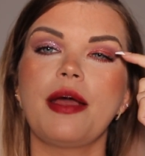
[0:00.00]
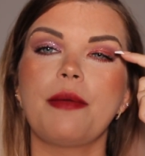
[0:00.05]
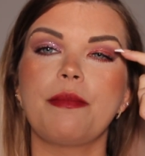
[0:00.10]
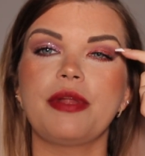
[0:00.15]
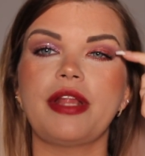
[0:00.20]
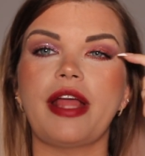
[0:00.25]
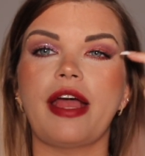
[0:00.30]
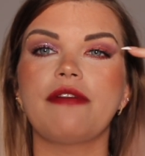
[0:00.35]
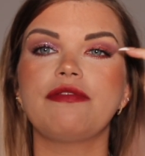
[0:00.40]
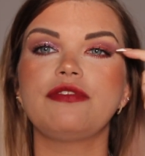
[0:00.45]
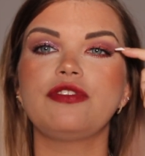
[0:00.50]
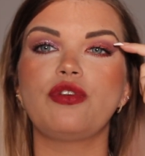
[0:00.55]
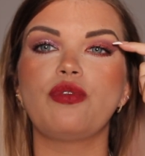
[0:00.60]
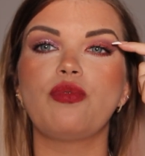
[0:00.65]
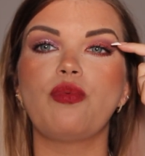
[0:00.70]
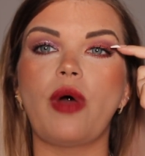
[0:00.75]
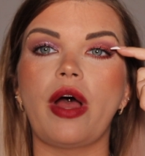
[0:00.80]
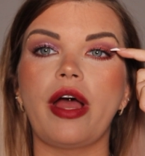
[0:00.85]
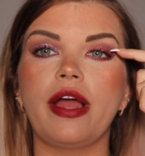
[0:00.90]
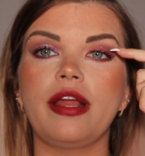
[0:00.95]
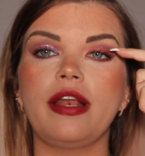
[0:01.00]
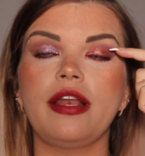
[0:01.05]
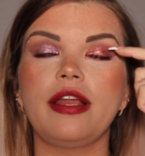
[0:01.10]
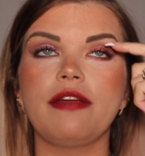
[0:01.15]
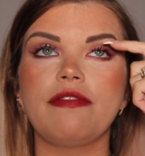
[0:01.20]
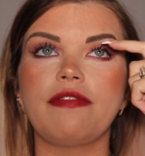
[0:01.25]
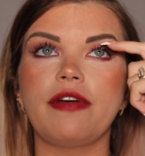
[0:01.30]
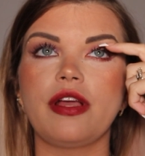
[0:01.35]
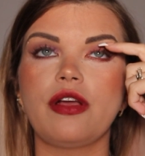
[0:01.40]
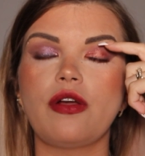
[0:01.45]
but after a while,
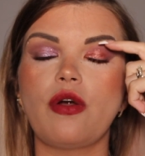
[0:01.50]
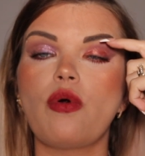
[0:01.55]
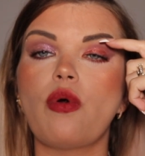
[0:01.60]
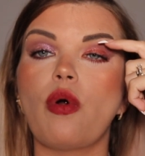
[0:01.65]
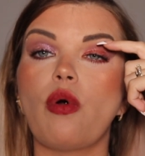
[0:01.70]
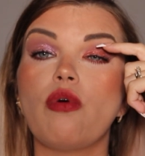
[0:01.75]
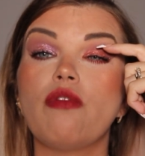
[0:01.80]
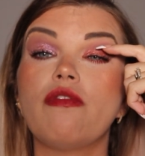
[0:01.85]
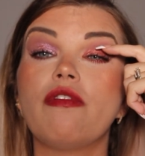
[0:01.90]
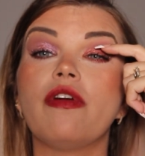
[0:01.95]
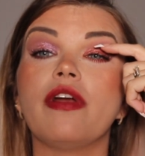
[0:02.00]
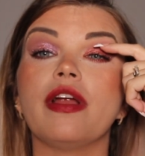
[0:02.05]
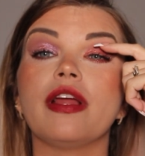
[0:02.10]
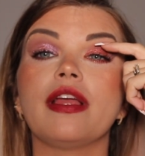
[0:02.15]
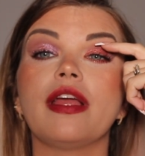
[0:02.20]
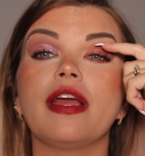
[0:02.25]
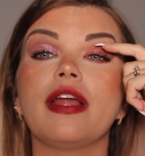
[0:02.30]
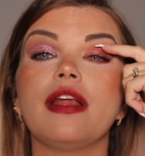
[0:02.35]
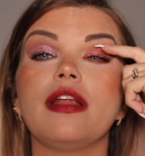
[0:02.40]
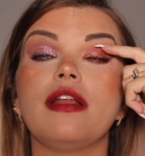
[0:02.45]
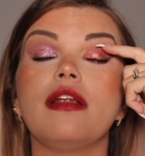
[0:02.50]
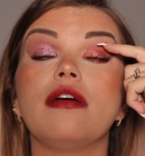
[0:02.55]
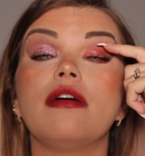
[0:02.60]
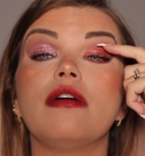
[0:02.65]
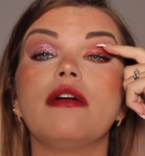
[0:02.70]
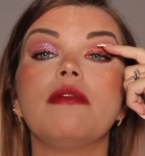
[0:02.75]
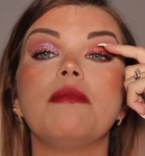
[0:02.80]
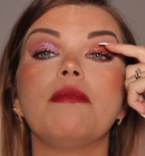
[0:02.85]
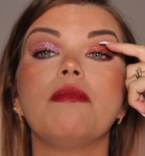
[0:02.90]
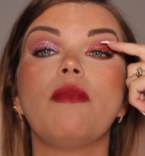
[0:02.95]
if I go over and get it
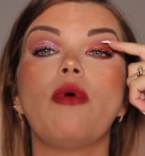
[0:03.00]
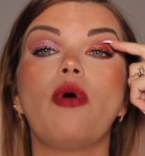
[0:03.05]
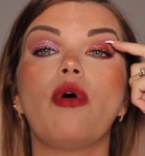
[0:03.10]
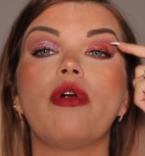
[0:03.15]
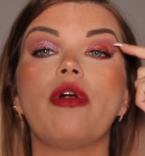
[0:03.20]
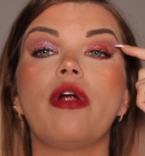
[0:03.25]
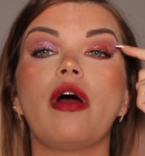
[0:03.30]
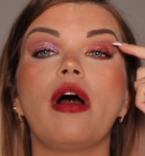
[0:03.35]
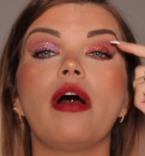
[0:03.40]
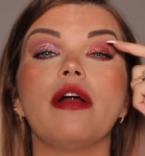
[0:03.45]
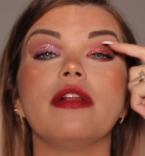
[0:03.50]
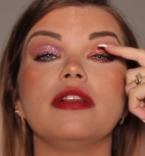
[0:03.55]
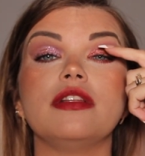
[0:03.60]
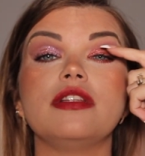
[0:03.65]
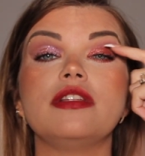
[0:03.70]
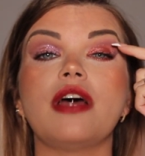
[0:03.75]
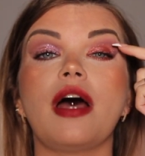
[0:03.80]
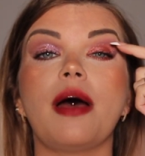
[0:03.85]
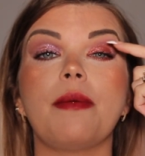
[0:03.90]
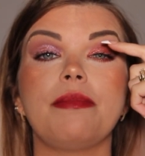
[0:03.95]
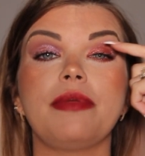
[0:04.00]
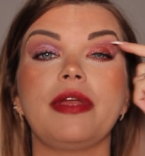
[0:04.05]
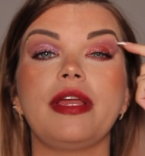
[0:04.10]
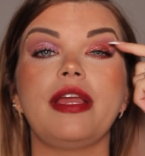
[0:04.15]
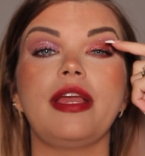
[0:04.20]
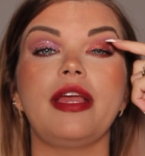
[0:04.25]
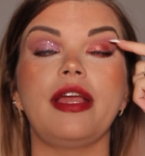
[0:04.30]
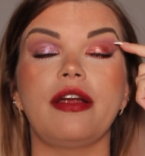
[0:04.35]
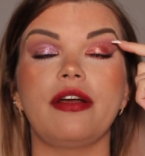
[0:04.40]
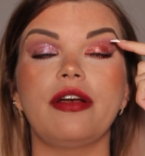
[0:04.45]
more on top
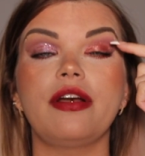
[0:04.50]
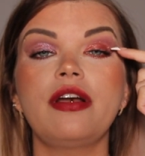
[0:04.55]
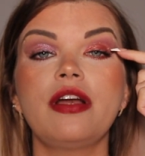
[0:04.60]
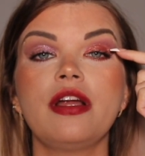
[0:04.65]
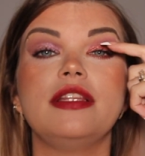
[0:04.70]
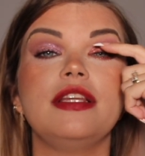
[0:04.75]
here,